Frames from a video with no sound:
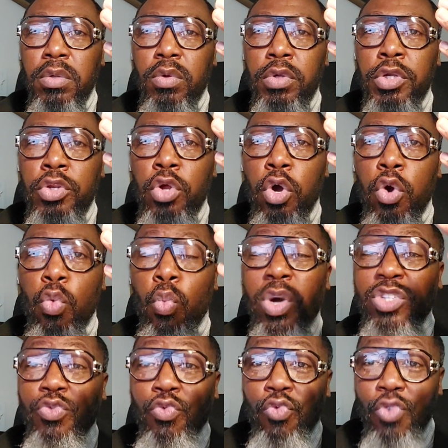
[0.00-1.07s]

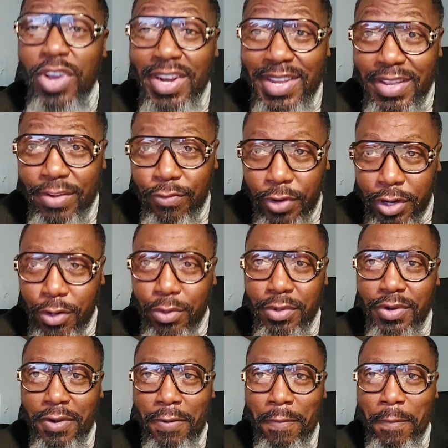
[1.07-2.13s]
what's really real,
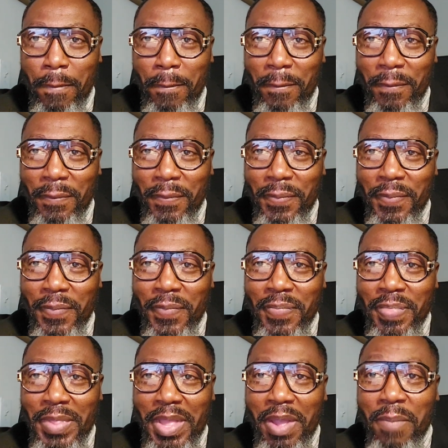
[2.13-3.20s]

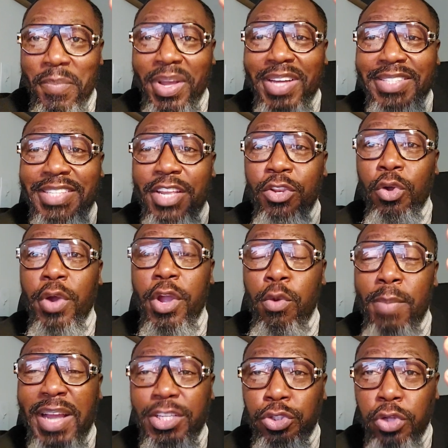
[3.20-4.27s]
because they know it
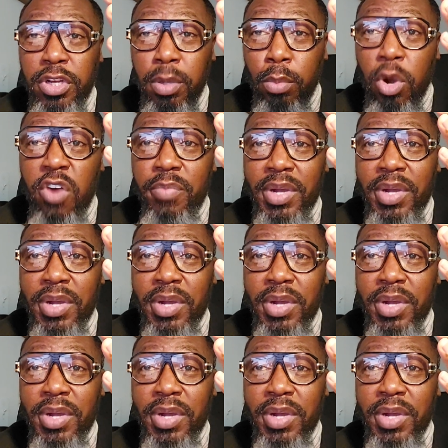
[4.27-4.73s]
might turn them off,